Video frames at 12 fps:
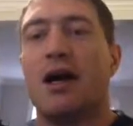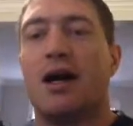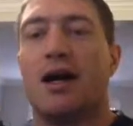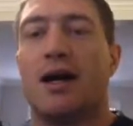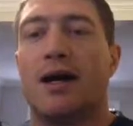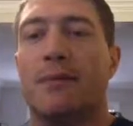
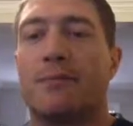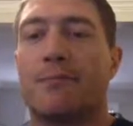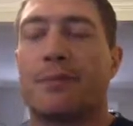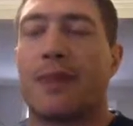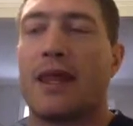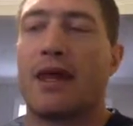
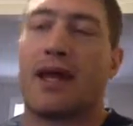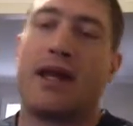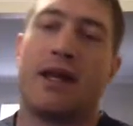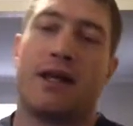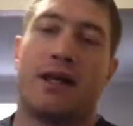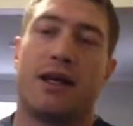
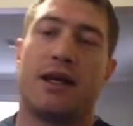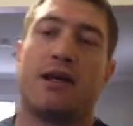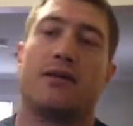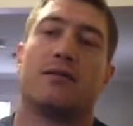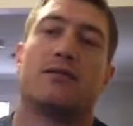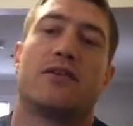In
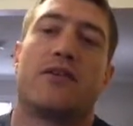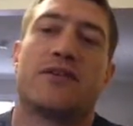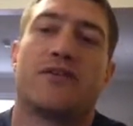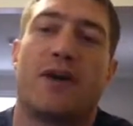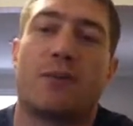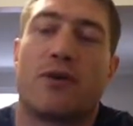a
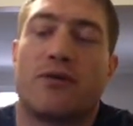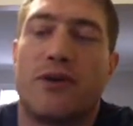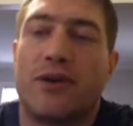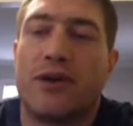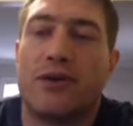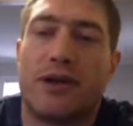diversified
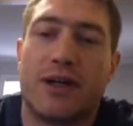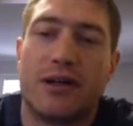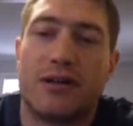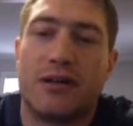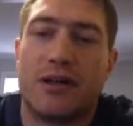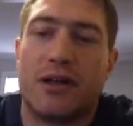portfolio,
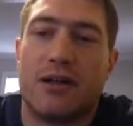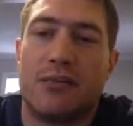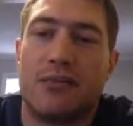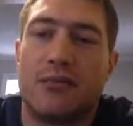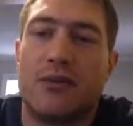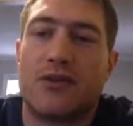in a
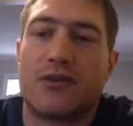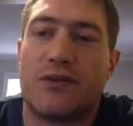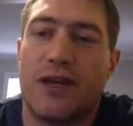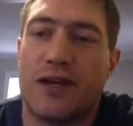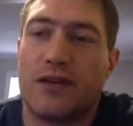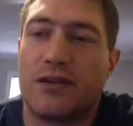mutual fund,